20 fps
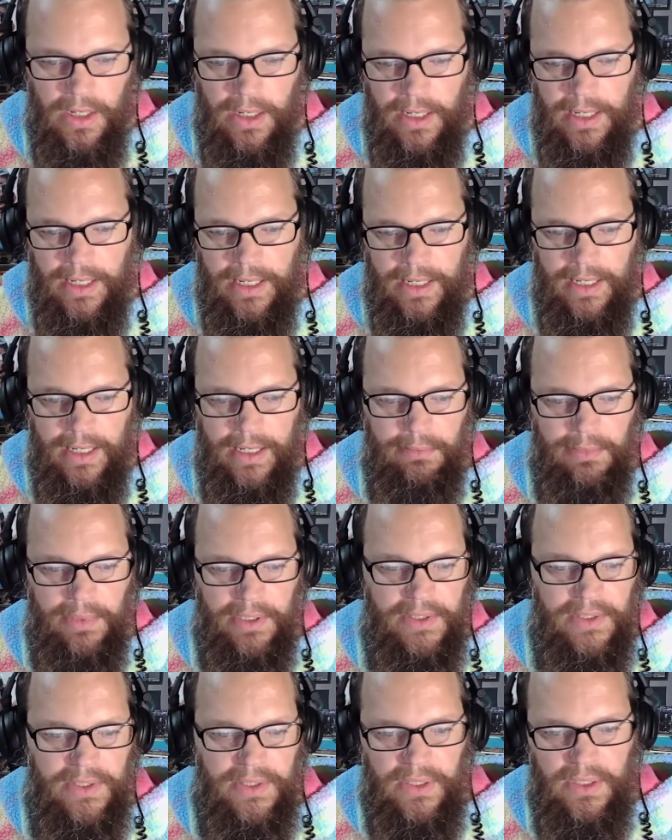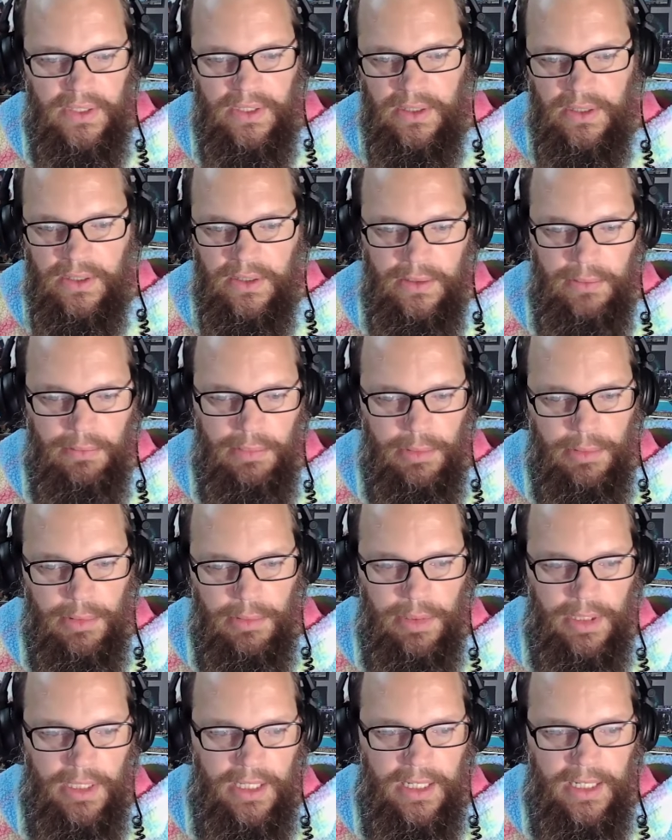Um, let's see here, blah blah
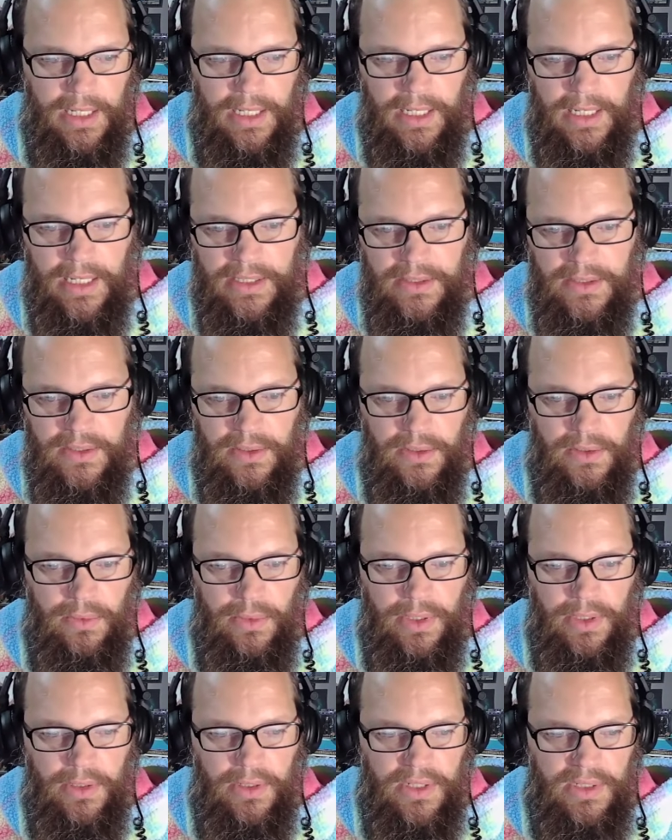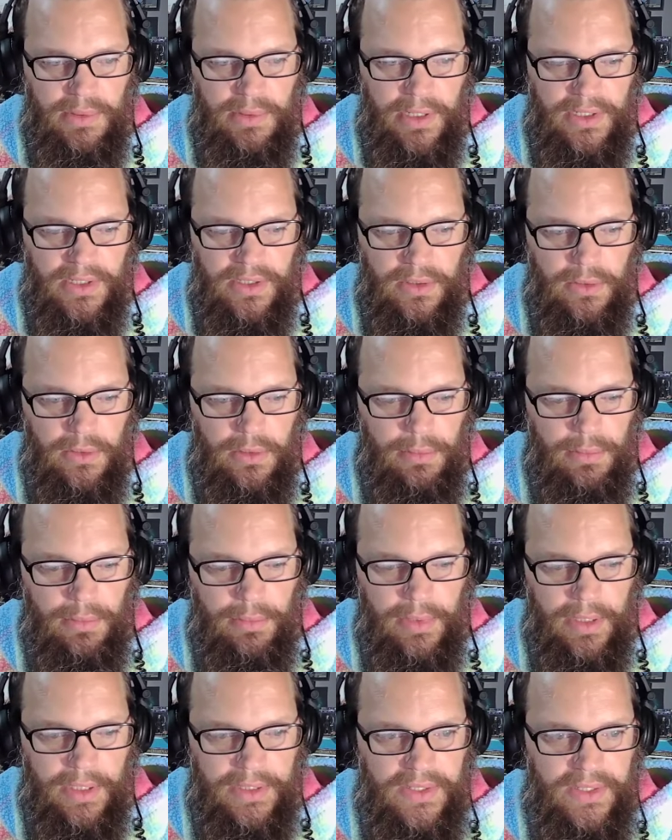blah. I do reunion special.
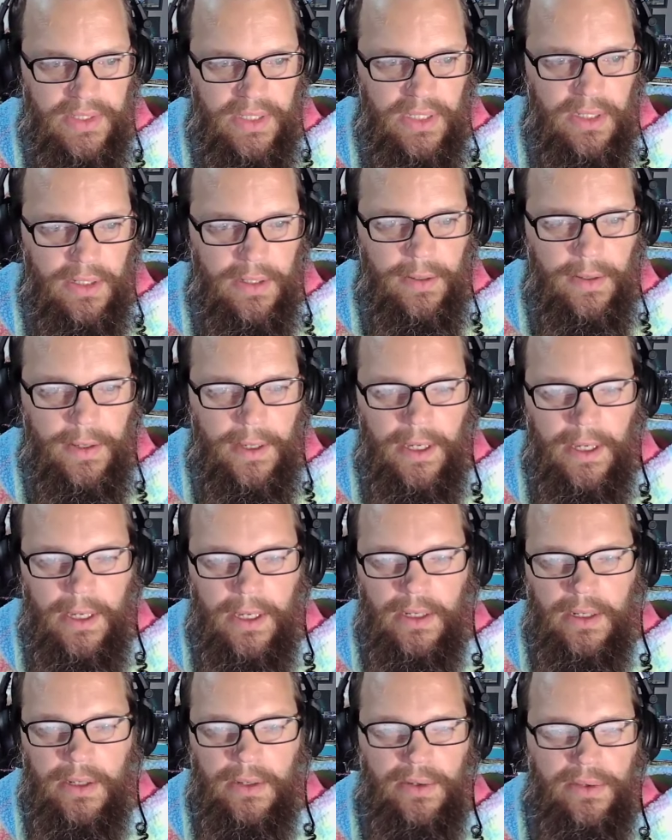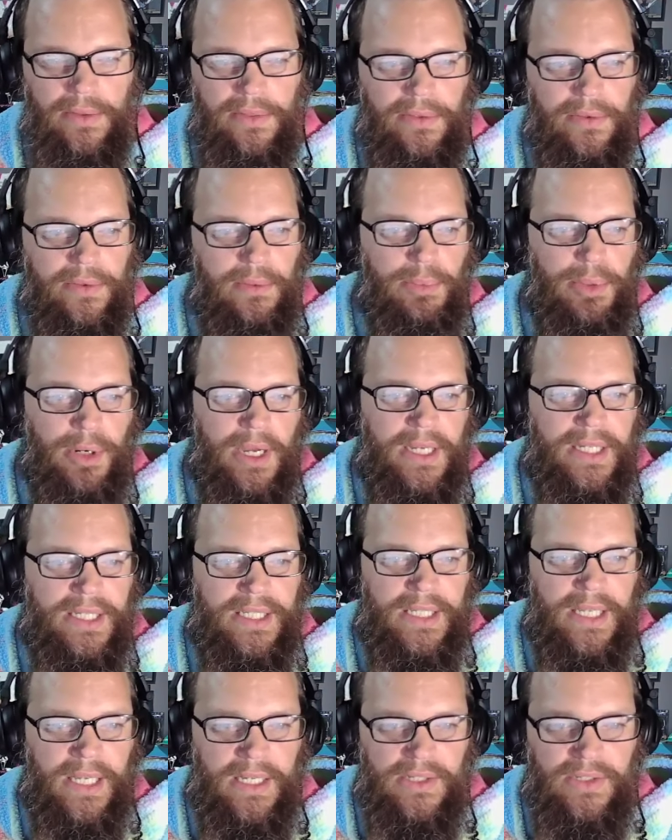Let's see here, going through the
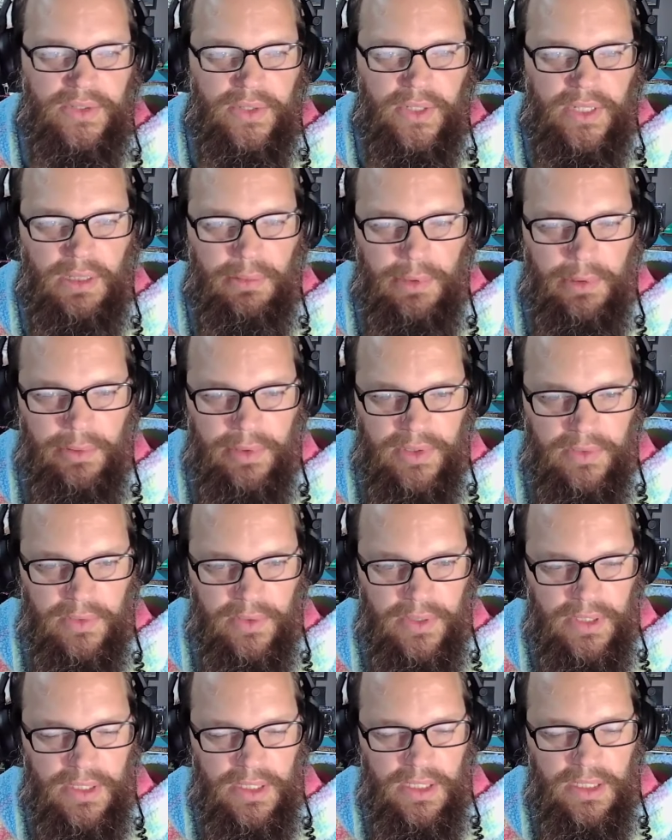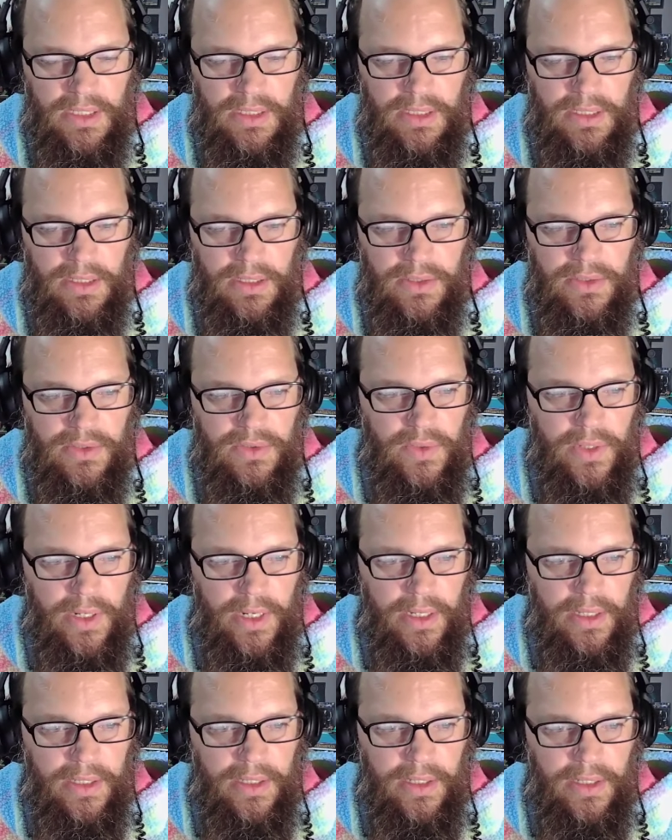process, tricky moments were teased in the
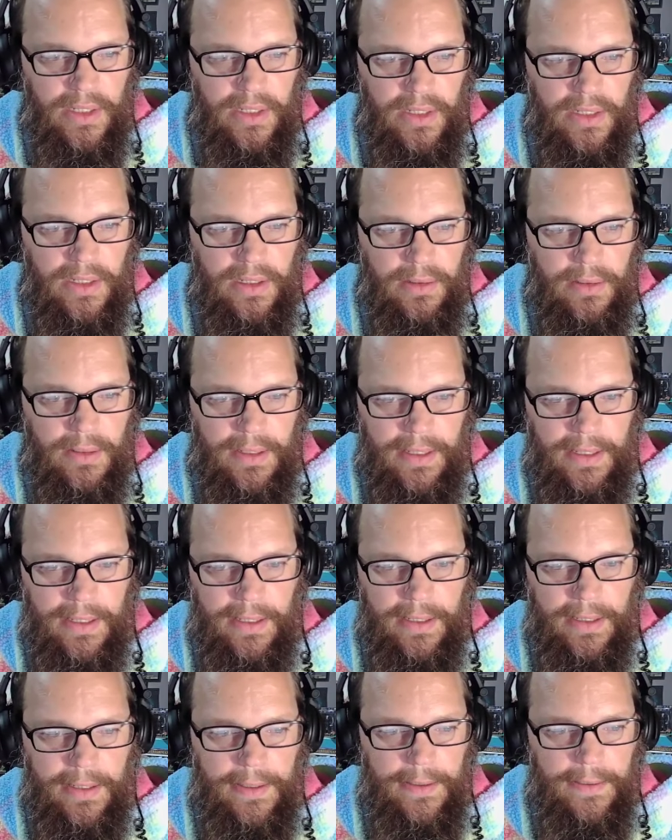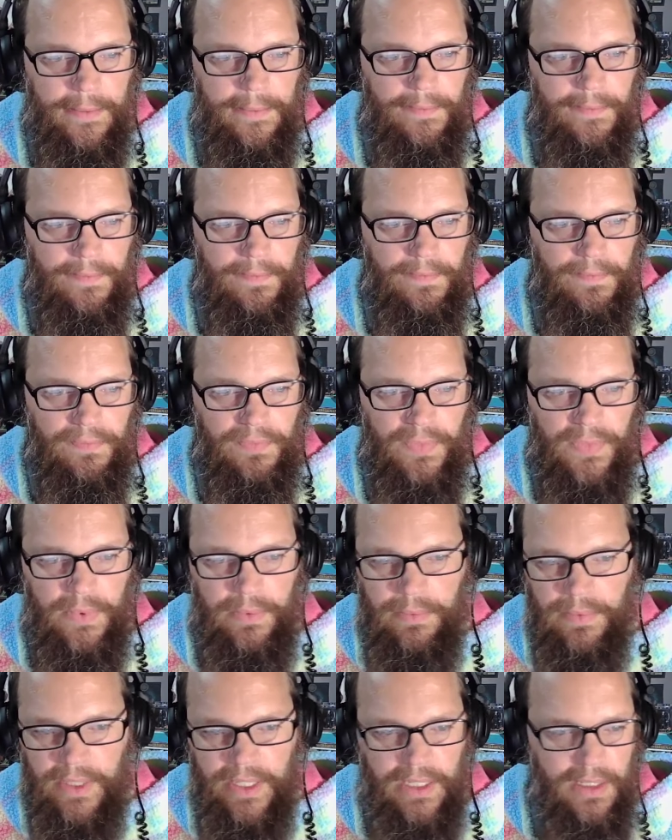trailer um,
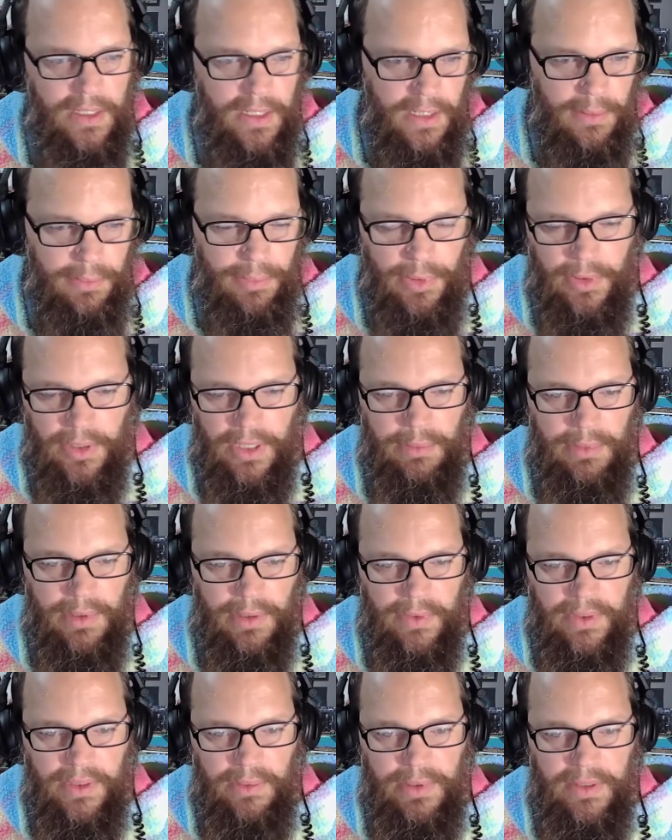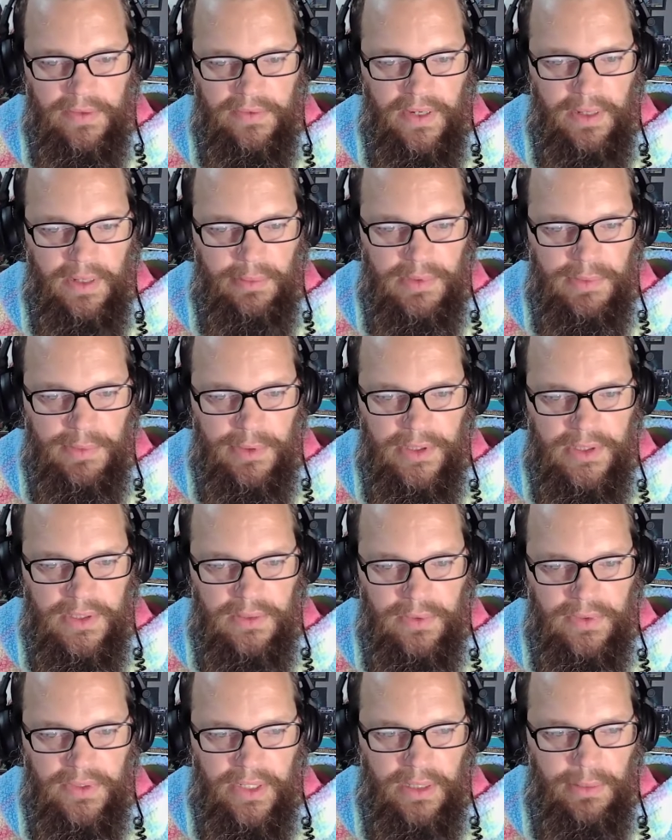like Nick proclaiming wanted to be the famous
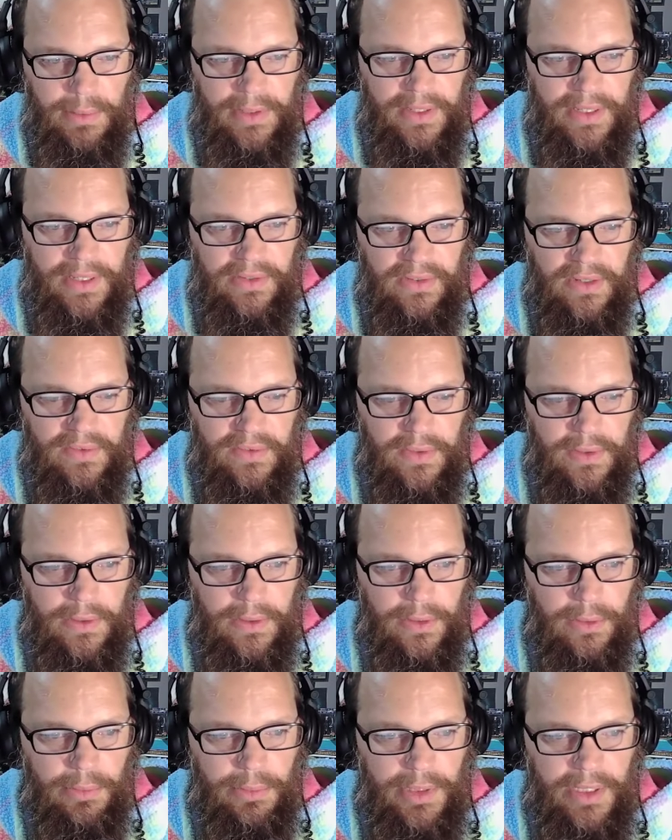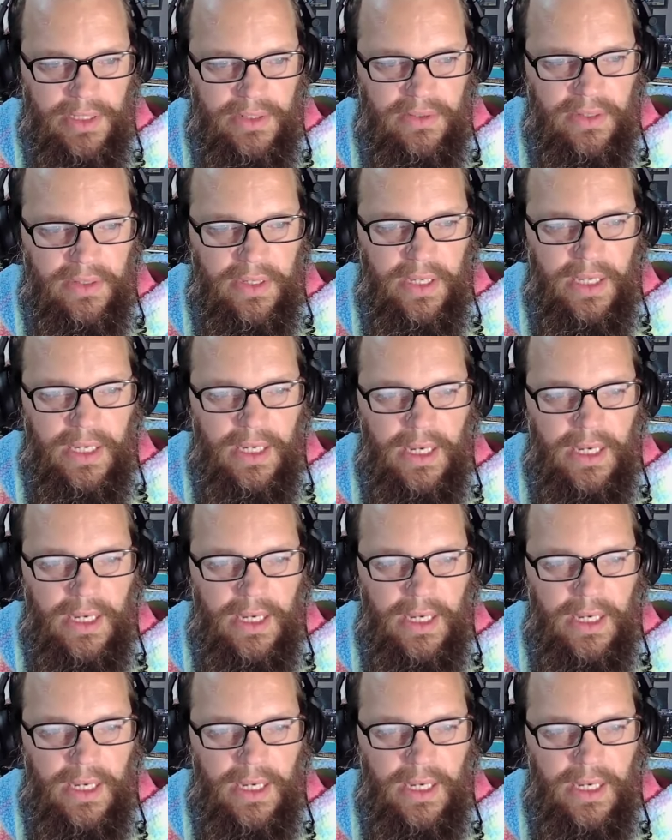person. We'll talk about that stuff in a little bit.